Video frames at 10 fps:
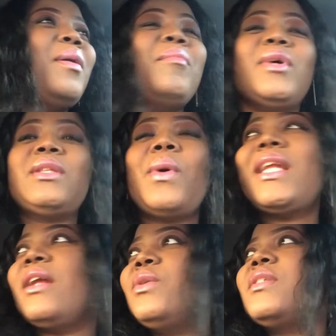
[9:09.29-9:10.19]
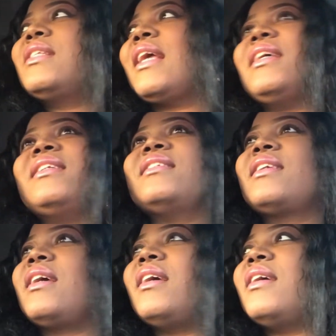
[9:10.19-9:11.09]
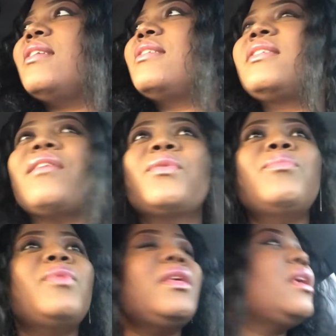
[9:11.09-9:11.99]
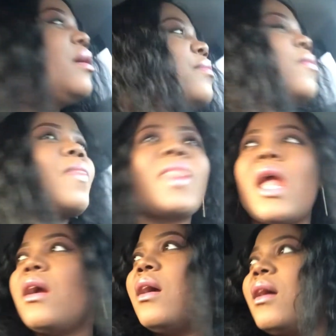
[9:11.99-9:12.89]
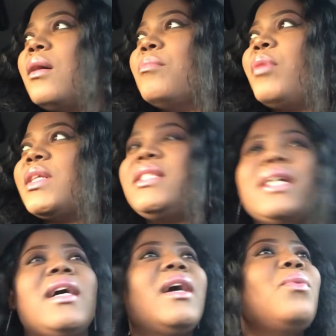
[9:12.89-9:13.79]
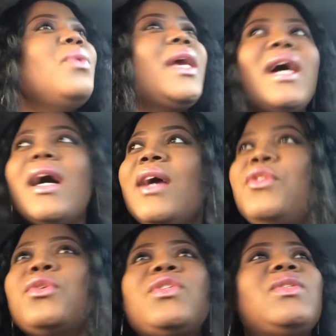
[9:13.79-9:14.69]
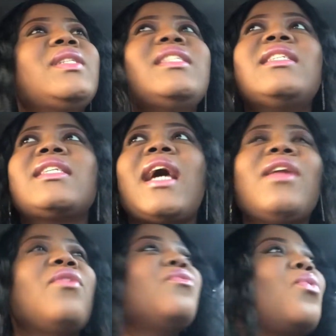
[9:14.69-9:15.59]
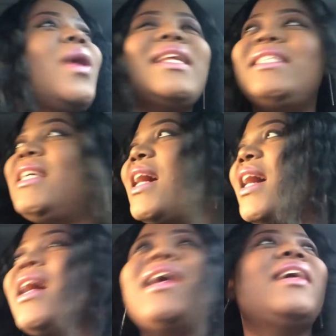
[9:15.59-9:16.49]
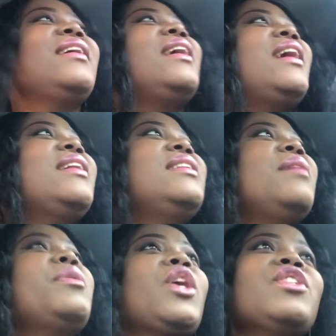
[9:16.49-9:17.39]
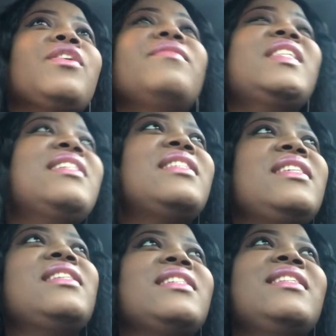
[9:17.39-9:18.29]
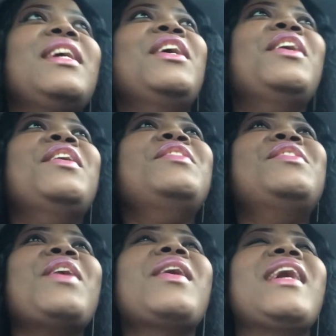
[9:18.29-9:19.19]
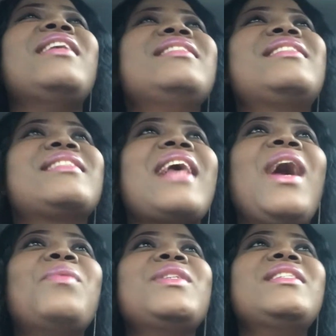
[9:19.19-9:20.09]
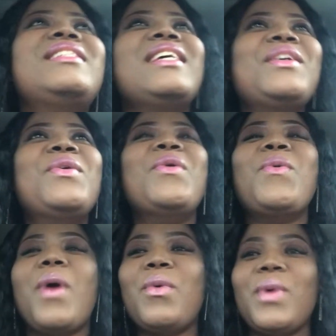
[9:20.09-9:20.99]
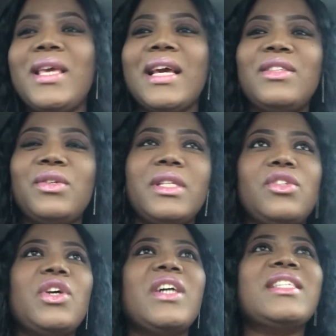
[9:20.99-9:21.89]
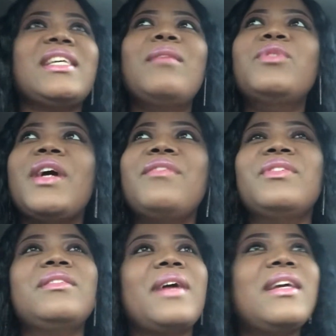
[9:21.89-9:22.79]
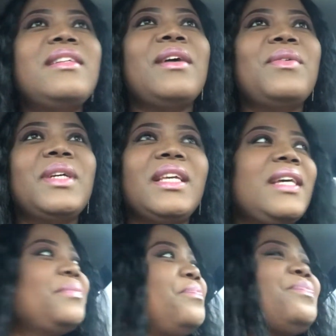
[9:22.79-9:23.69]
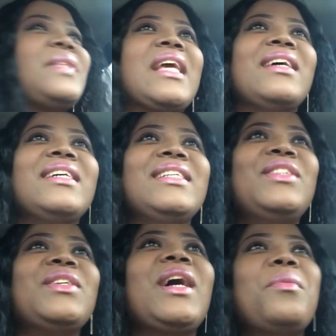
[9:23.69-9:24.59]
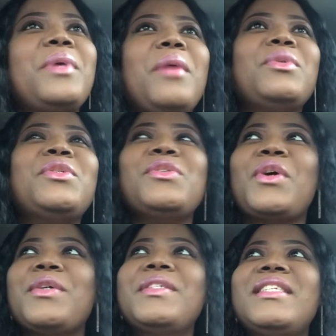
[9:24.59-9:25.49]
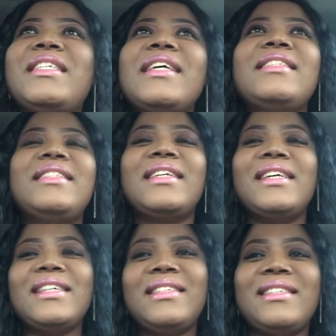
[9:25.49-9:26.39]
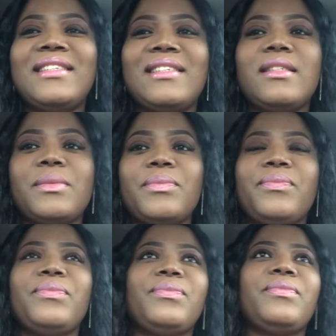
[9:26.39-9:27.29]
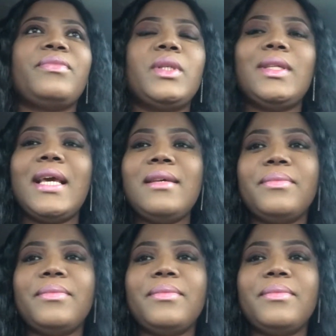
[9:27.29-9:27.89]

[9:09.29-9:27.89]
But the weather looks like is uh, 7 p.m. But uh, we are used to this kind of weather and uh, because of this season. So guys, I will see you when we get to the church. I'm driving right now, okay? So that I'll be able to concentrate. Okay?